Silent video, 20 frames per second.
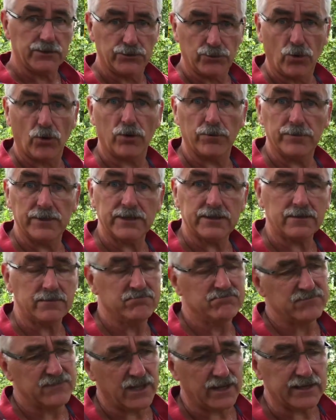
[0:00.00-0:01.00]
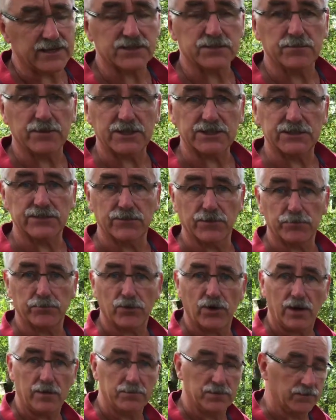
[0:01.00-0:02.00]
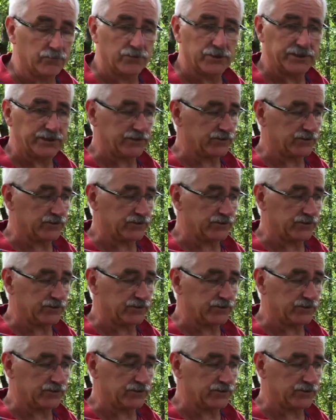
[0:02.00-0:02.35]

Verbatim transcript: Dormant, not as much of a problem when